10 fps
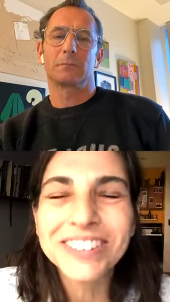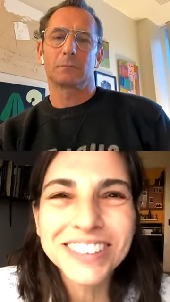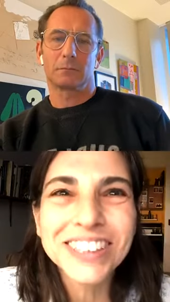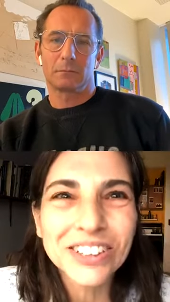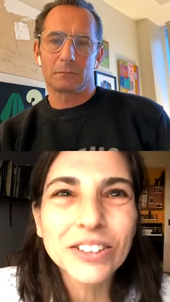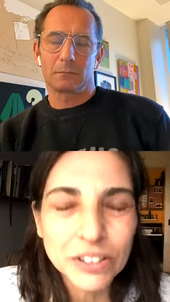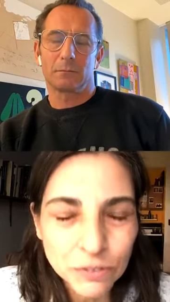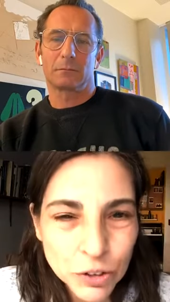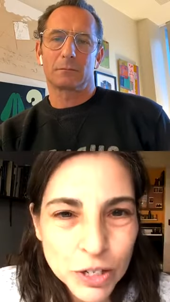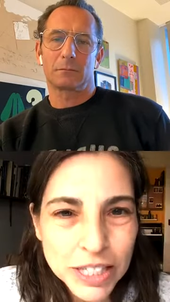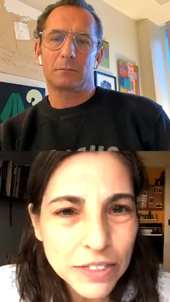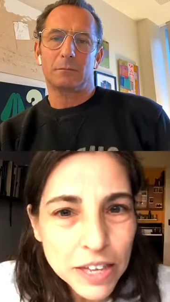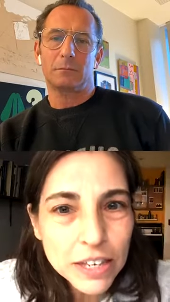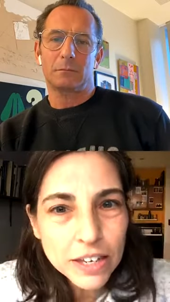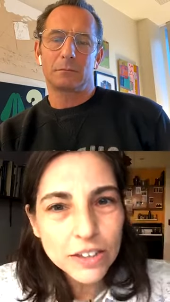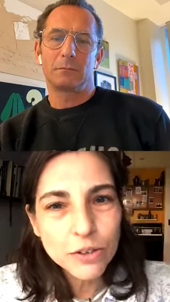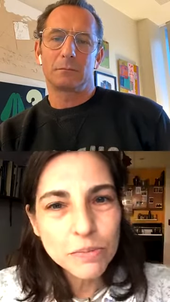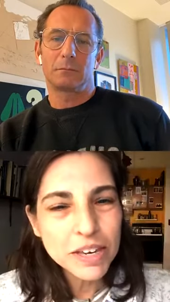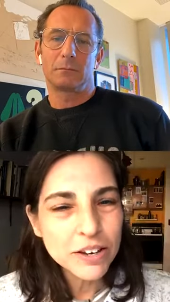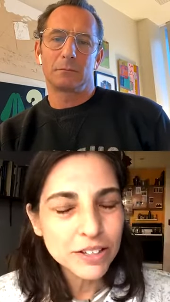Speaker 1: you know, influence. And then for me,
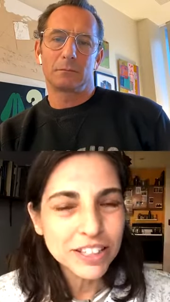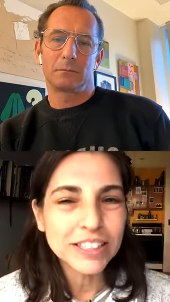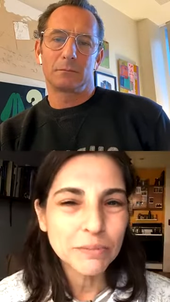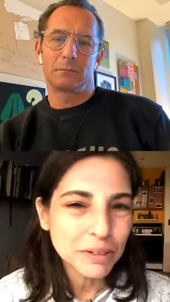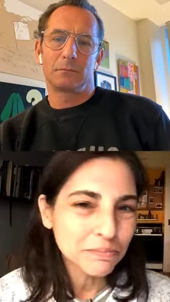I was like someone